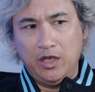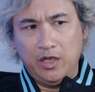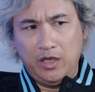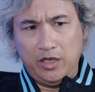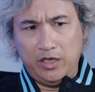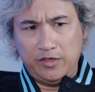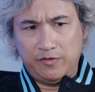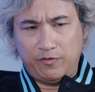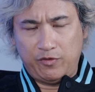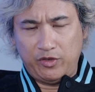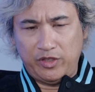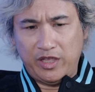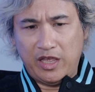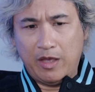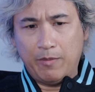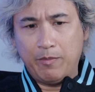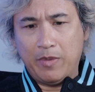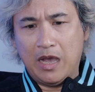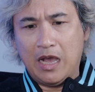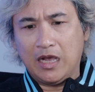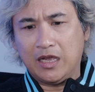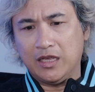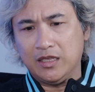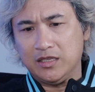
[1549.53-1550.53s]
It's for the
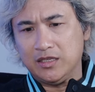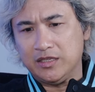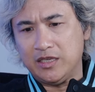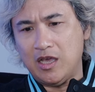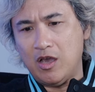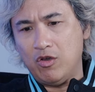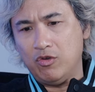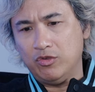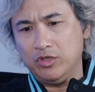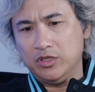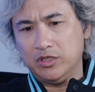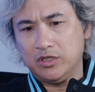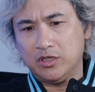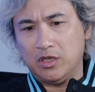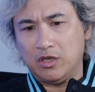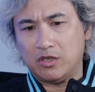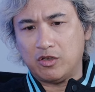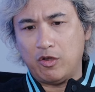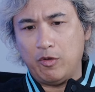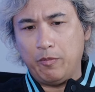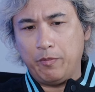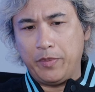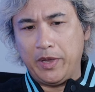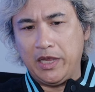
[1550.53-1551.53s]
Habagat Sounds
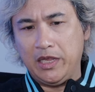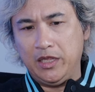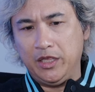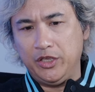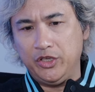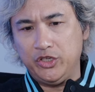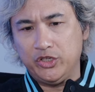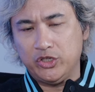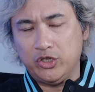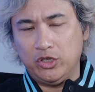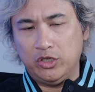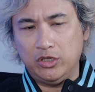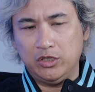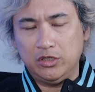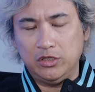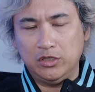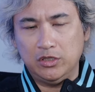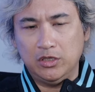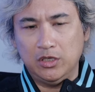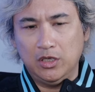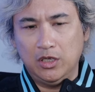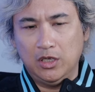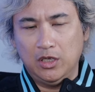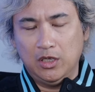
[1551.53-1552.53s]
compilation.